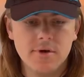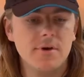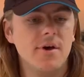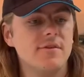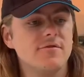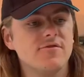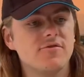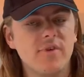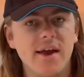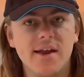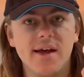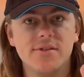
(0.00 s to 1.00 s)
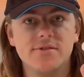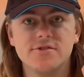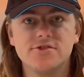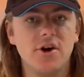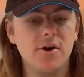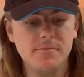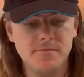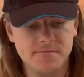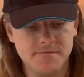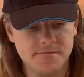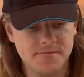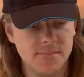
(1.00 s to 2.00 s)
And straight out the top
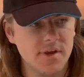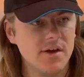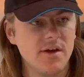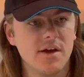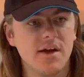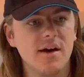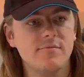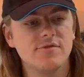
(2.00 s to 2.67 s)
comes